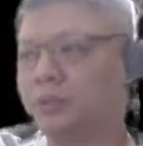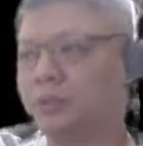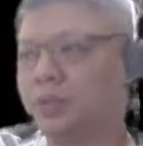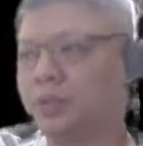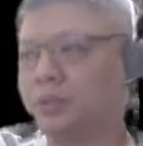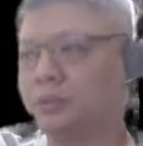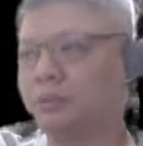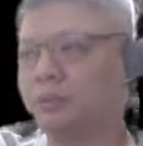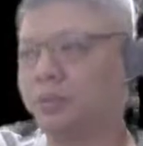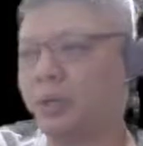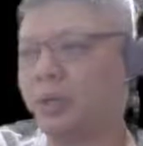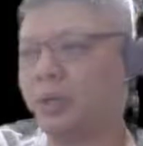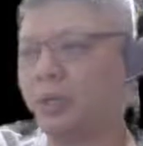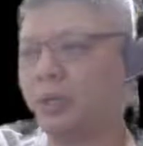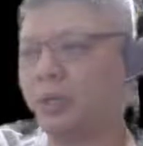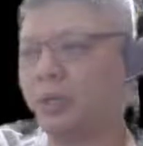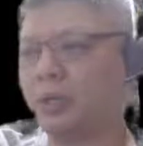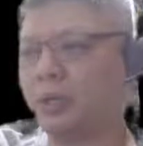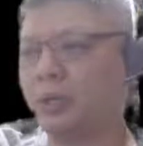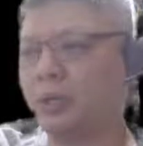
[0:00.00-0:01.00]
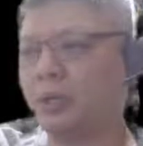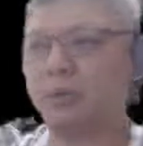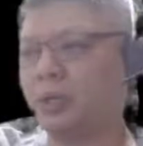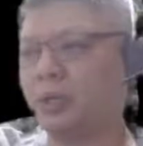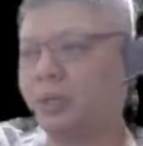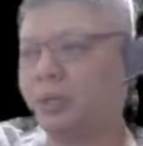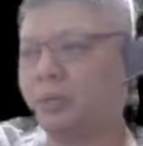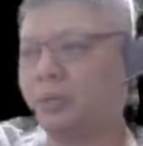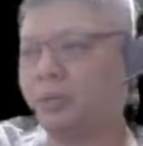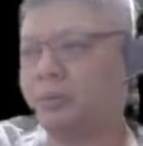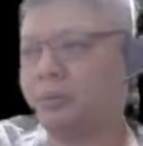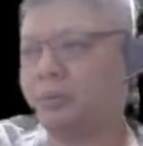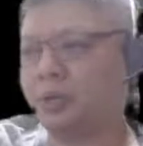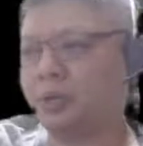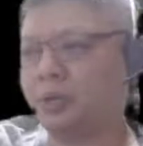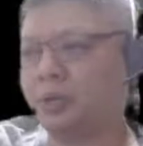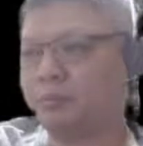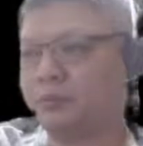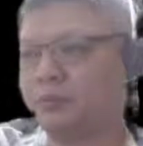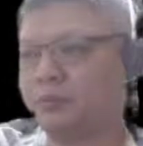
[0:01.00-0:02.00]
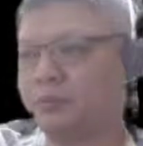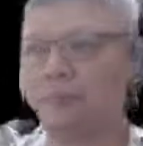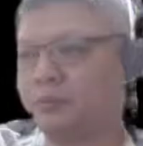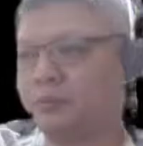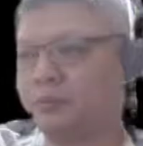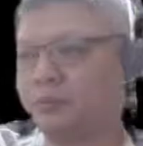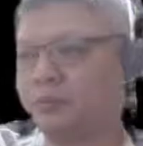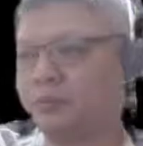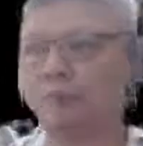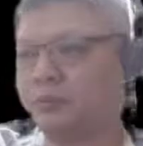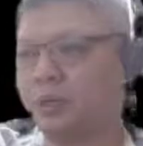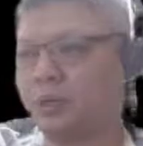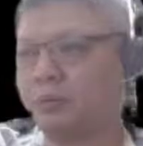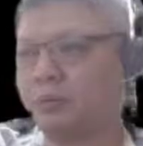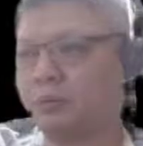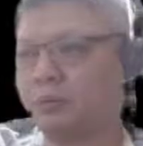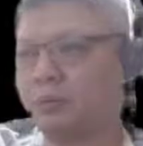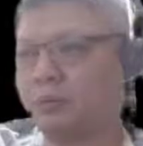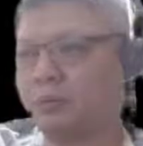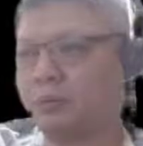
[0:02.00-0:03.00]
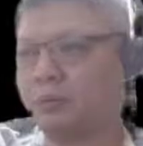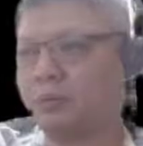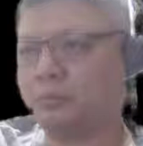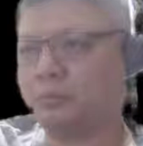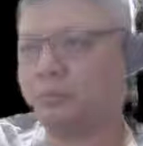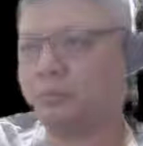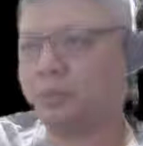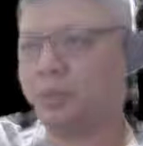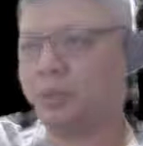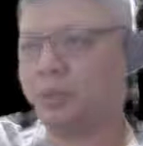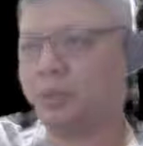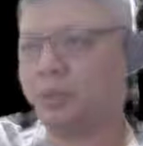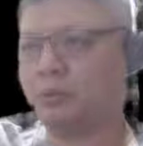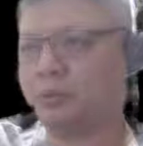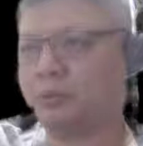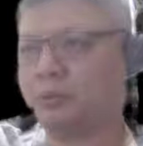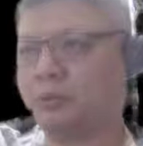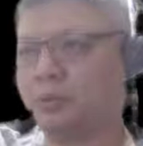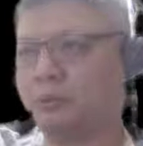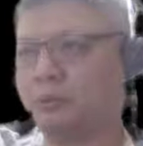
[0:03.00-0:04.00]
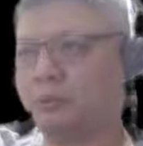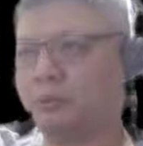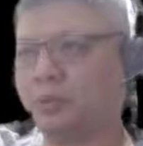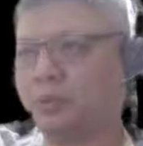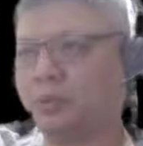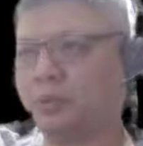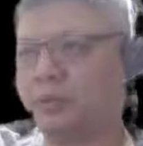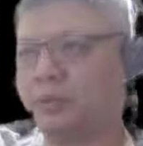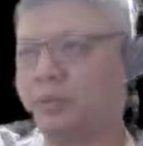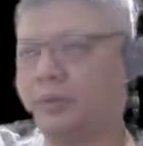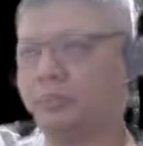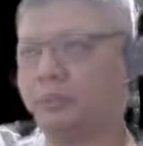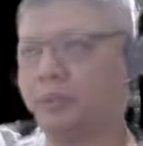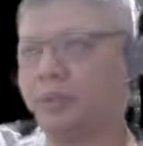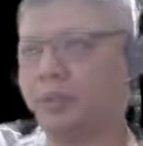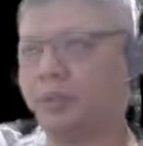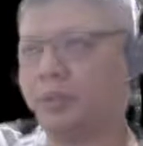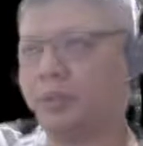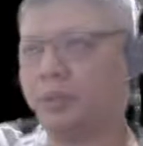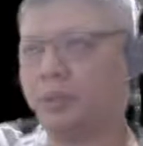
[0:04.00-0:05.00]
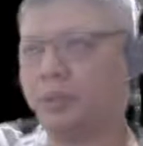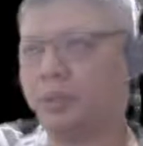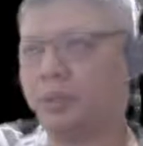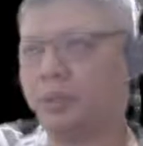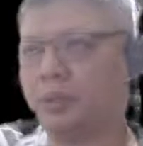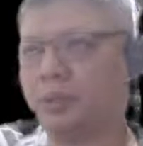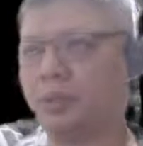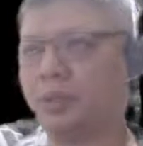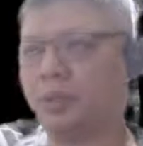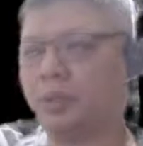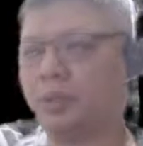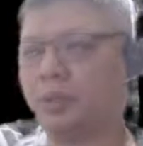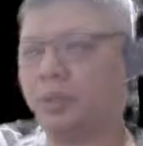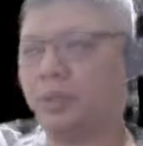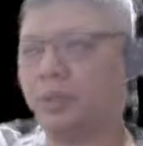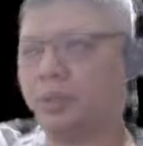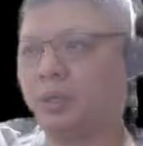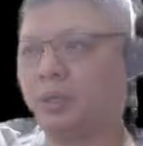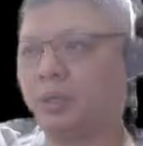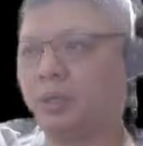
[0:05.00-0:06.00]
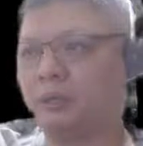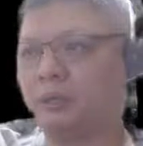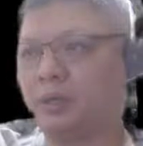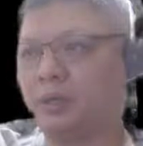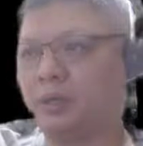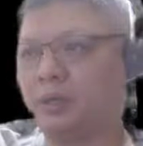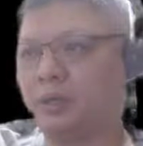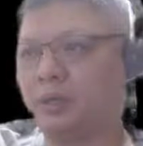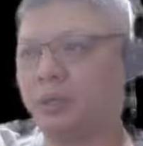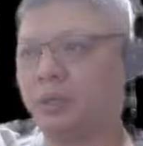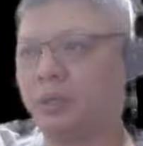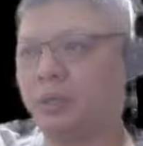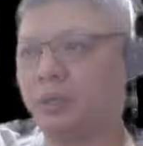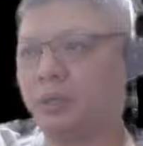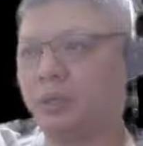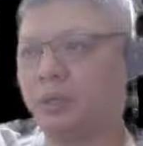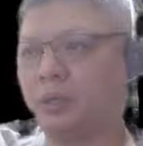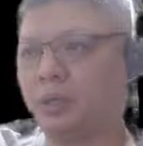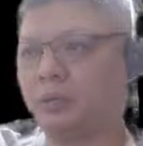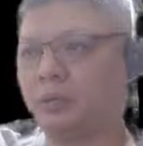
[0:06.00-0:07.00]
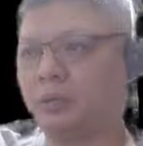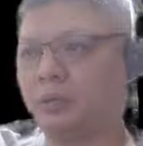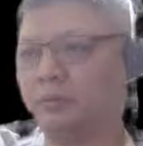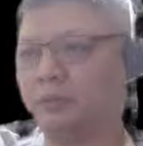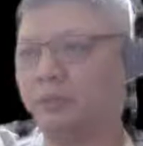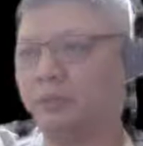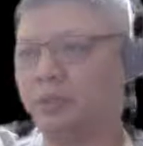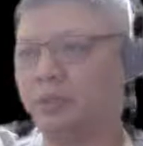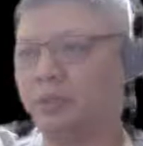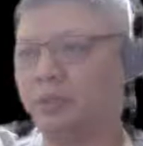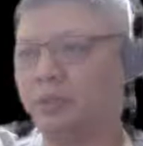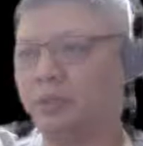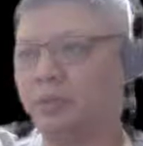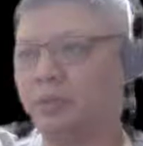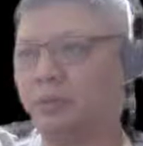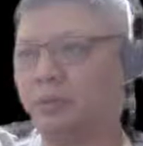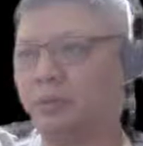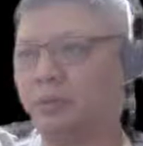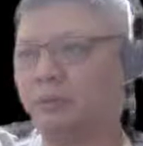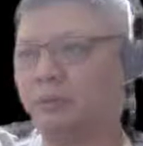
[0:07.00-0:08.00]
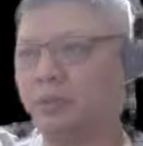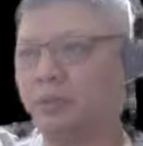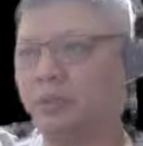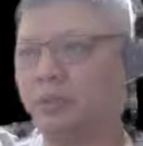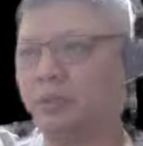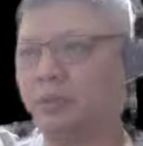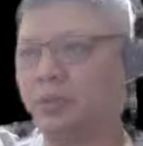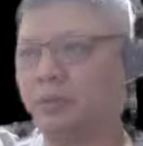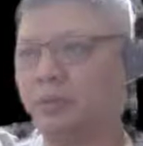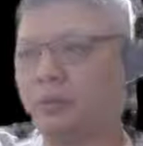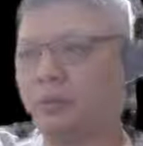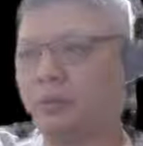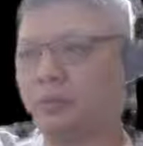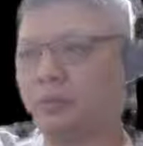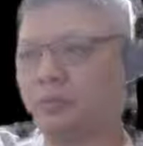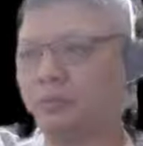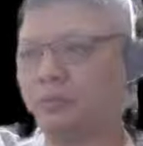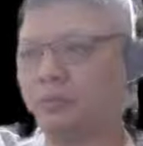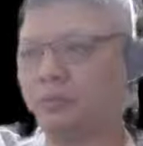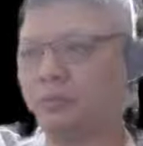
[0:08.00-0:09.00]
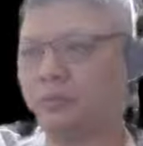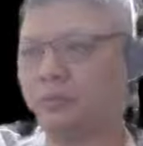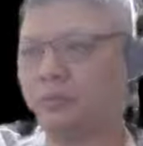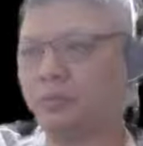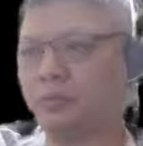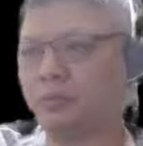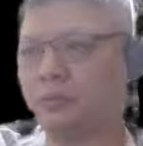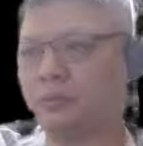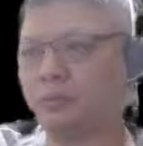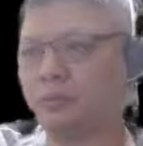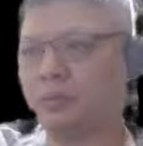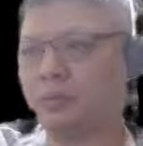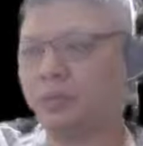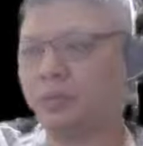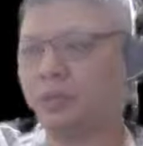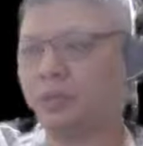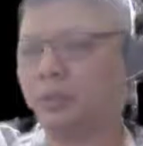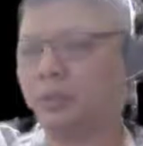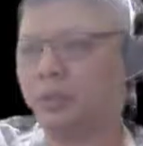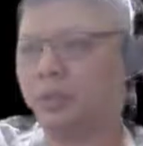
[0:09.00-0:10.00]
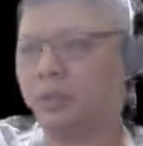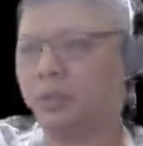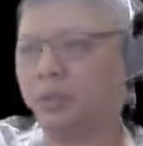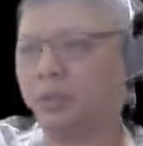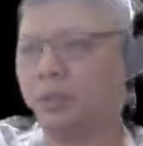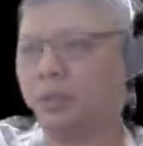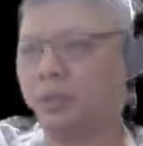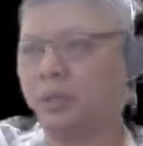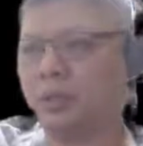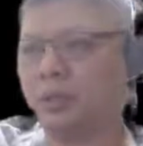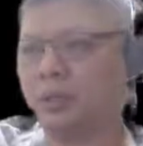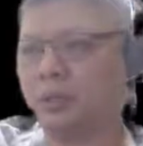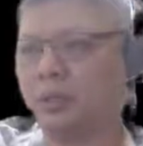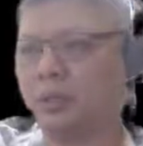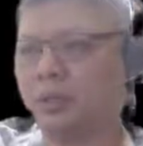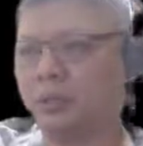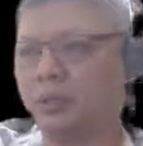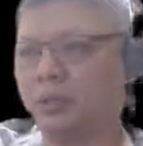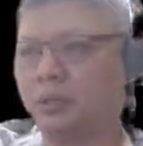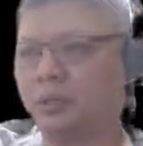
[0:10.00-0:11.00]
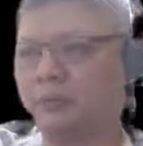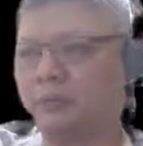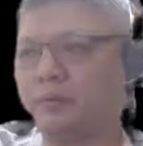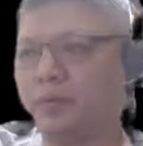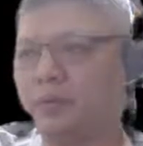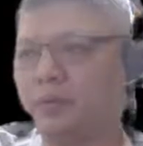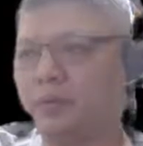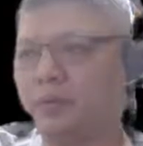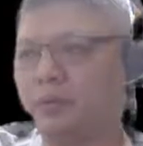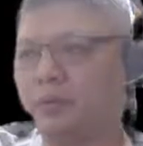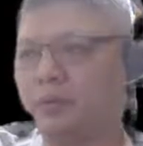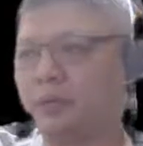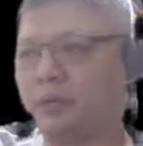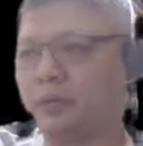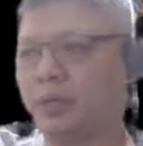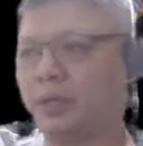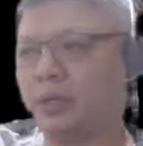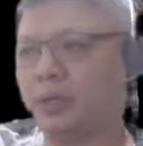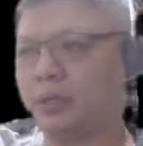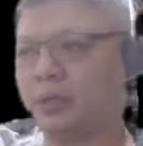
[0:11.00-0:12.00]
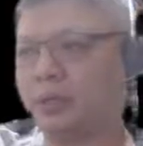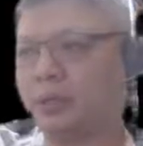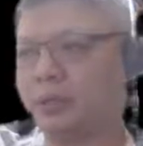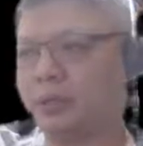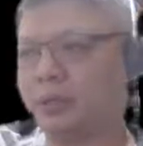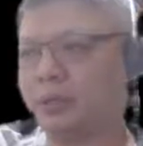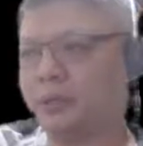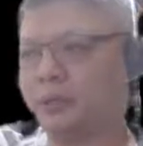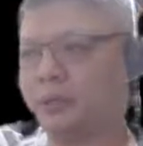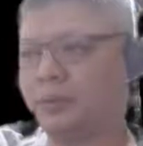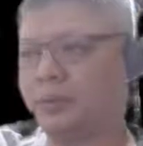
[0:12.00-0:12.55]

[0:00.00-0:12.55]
So that is why the best move would be to simply develop the advisor and allow the chariot, free the chariot to move to this flank for attack.